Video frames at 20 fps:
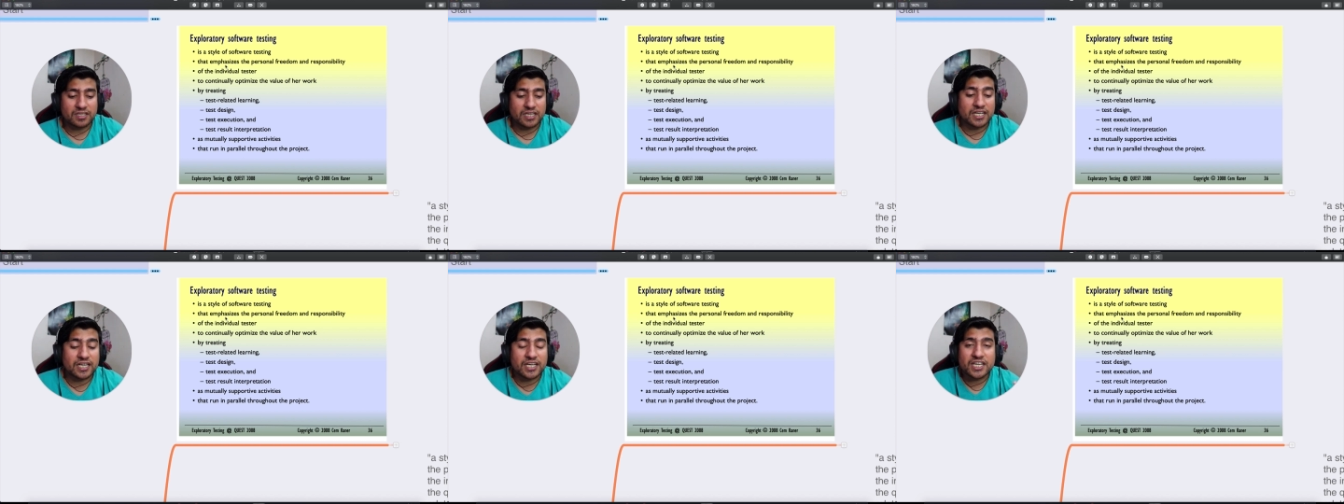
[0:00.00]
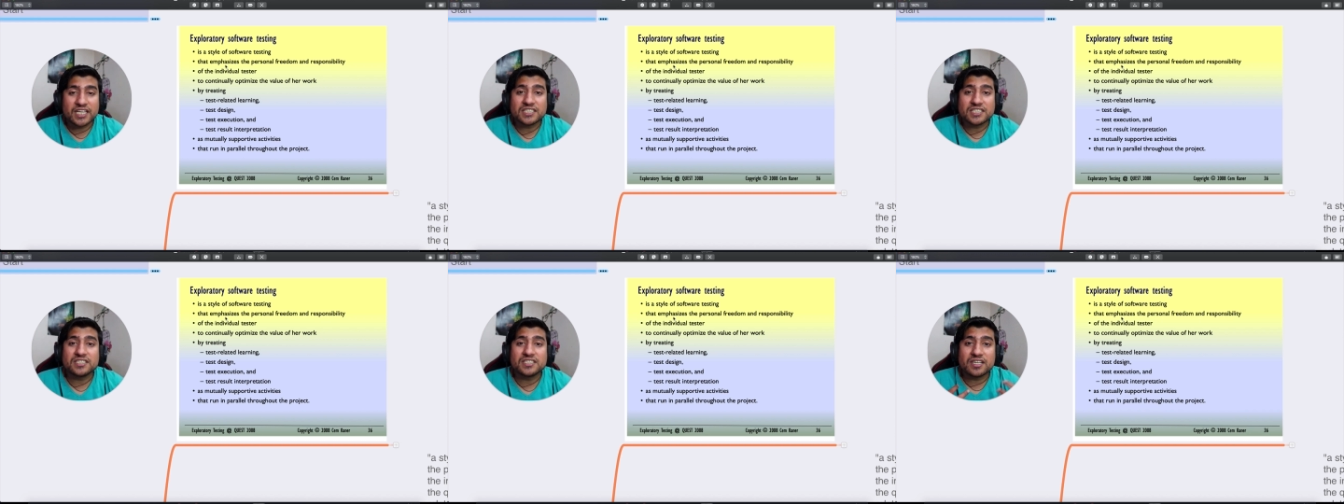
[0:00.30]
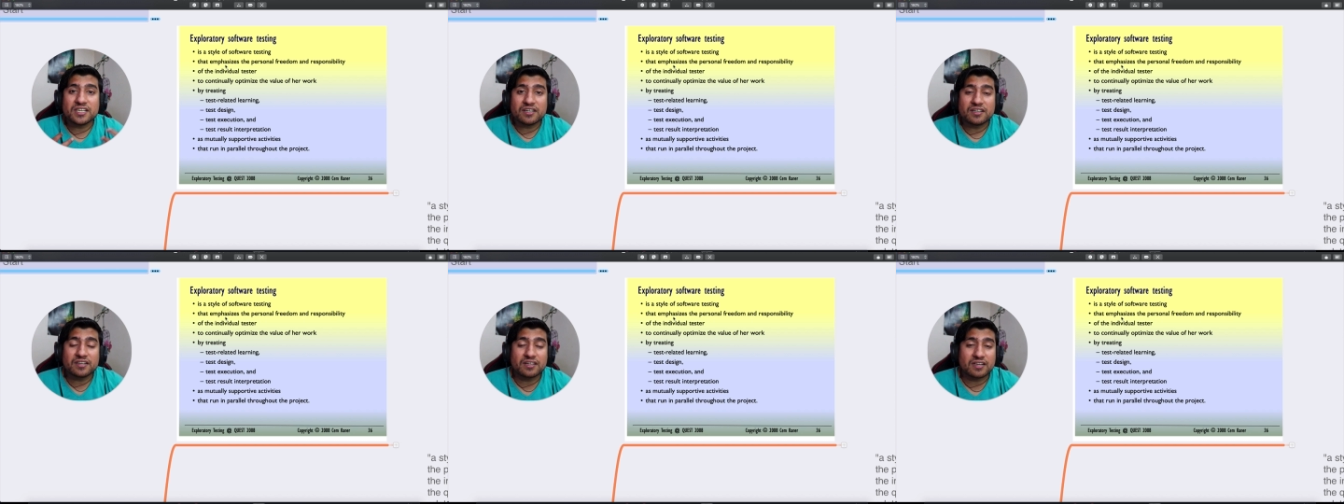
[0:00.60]
increased
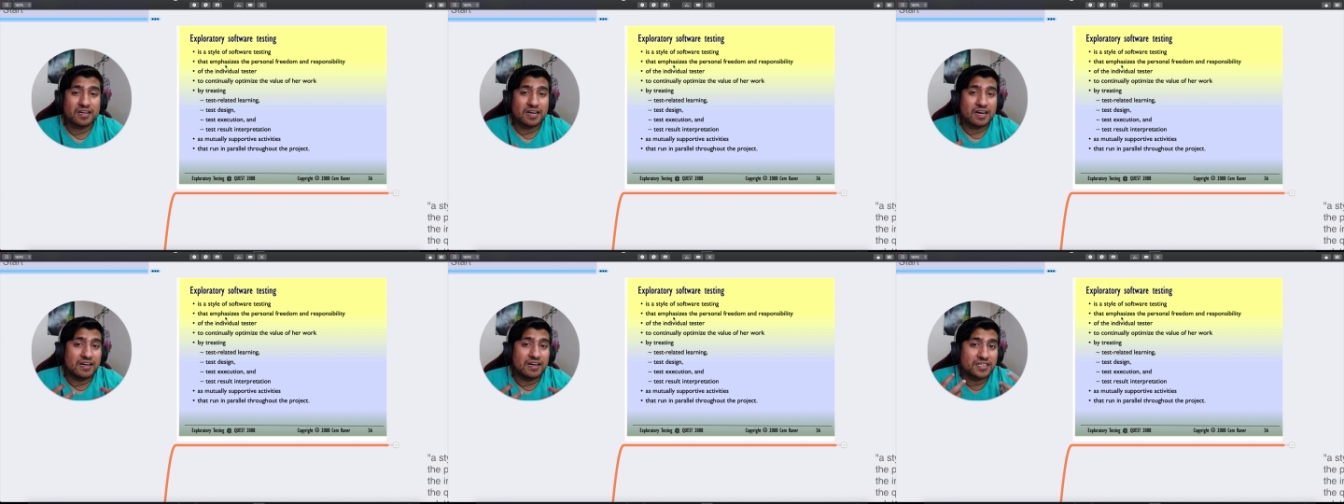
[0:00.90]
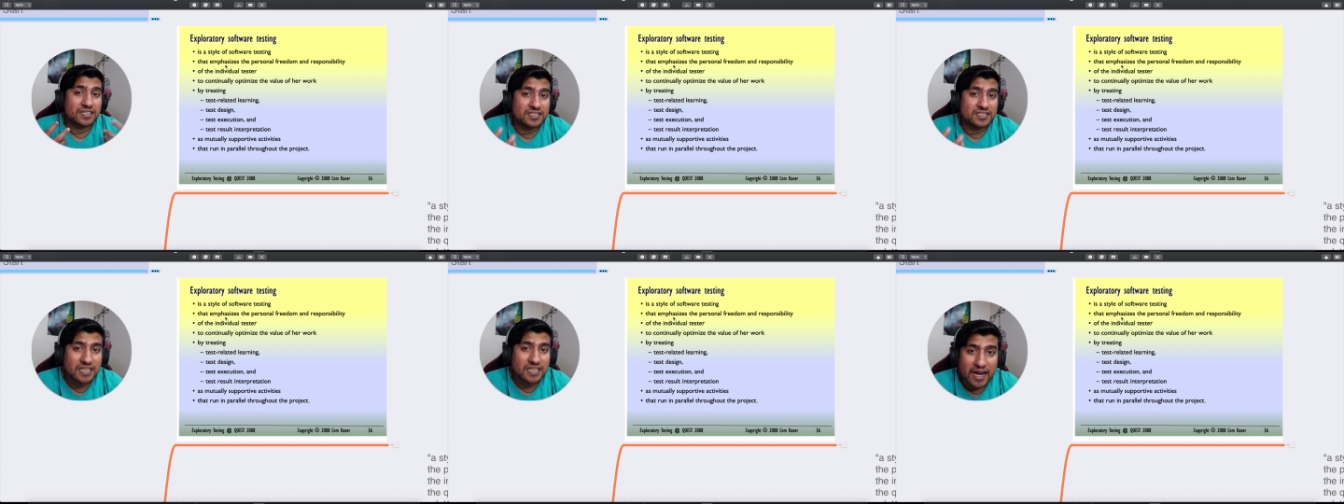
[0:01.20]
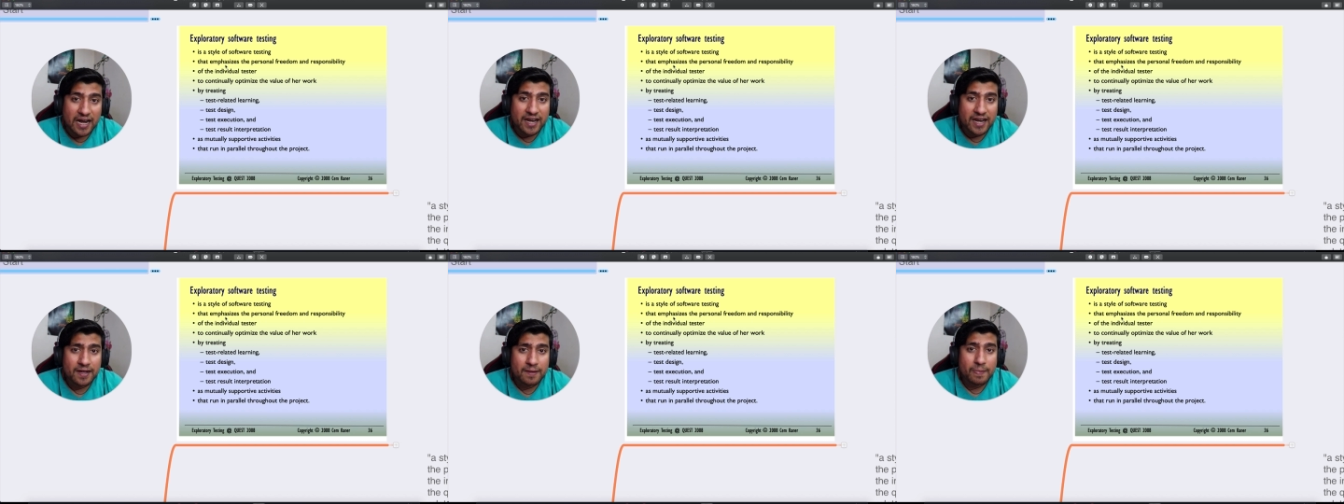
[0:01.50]
their
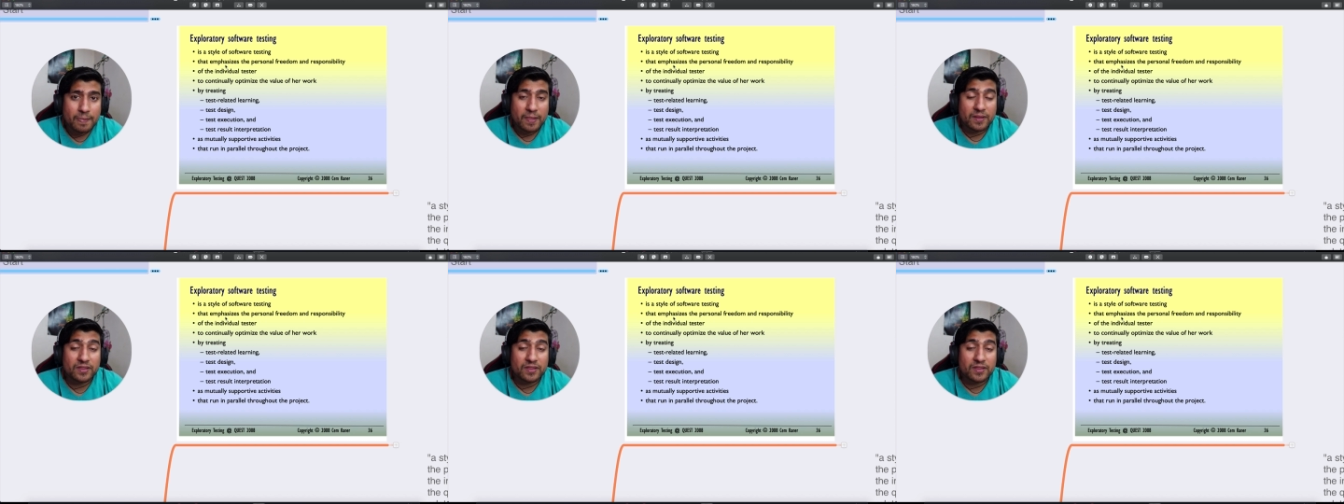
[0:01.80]
understanding.